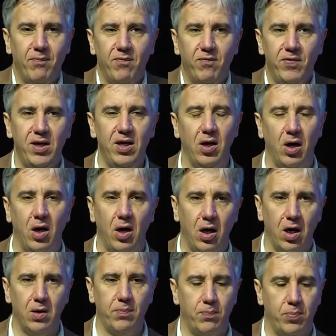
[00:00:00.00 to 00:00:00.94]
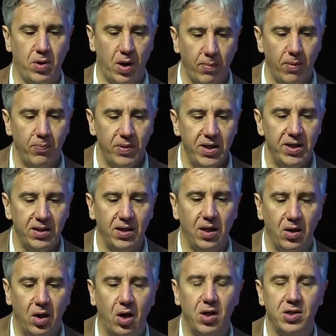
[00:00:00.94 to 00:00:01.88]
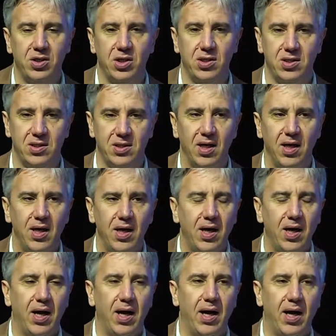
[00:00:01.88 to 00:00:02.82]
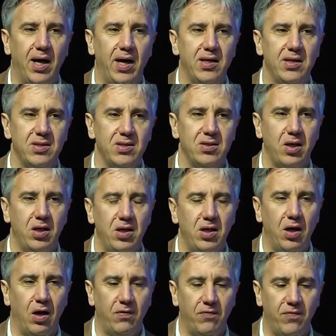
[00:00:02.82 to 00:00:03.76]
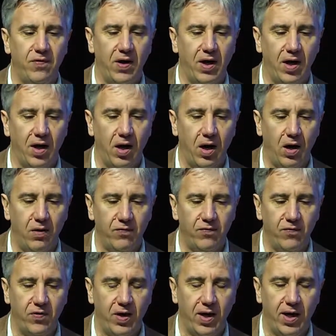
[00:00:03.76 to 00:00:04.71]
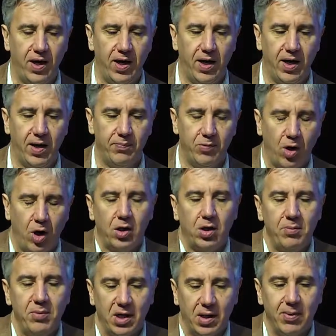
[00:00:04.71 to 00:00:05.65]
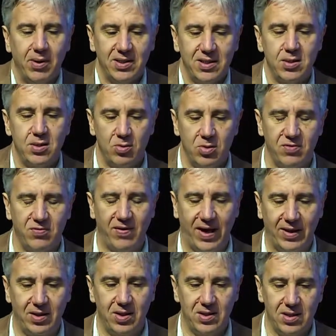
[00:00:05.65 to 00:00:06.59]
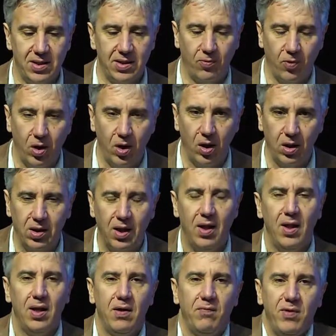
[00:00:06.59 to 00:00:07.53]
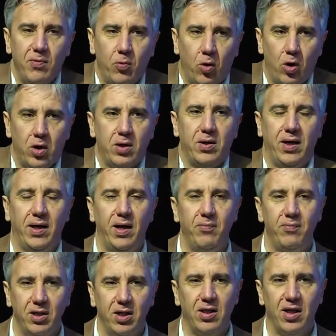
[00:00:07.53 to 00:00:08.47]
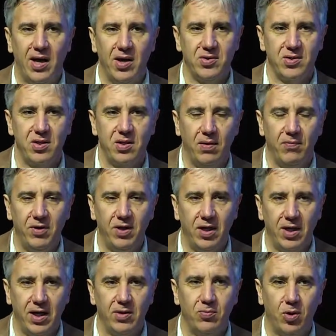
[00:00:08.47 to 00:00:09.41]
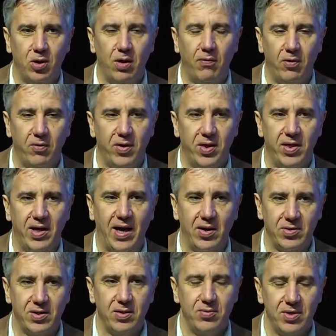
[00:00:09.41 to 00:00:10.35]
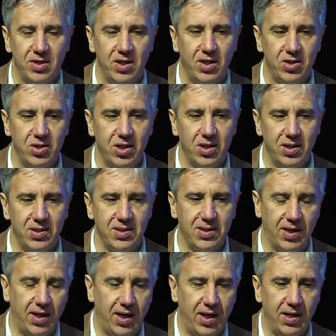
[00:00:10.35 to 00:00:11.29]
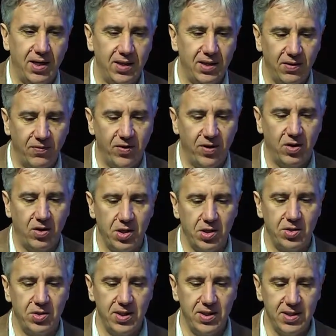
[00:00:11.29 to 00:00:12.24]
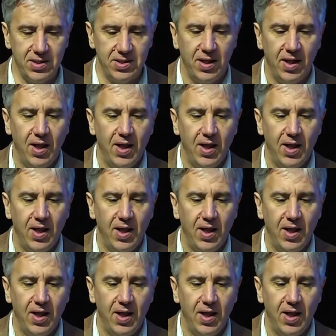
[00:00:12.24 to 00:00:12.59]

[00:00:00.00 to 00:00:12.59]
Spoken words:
we are probably the largest study of non-communicable disease risk factors in the world. We work again with a network of over 1,000 researchers in different countries.